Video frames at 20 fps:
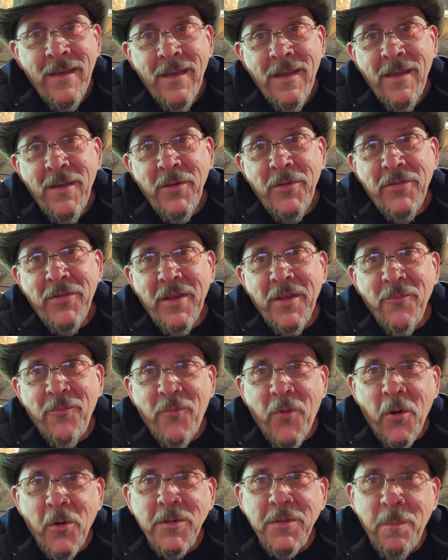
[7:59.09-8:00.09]
who's in
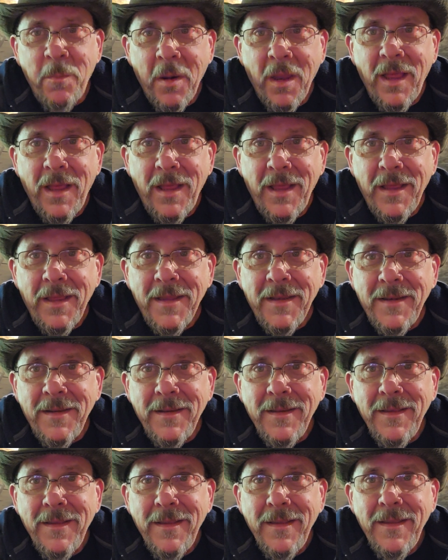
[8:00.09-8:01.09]
First Blood?
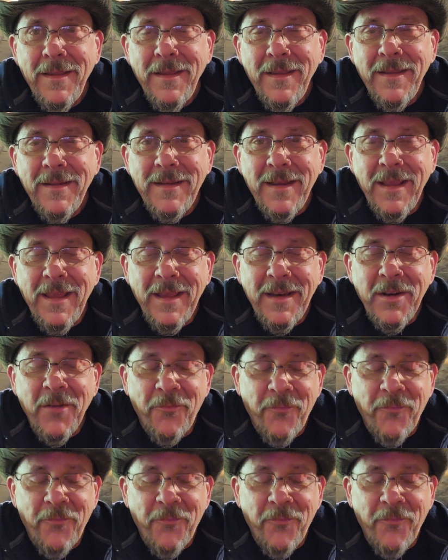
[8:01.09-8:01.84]
At the end of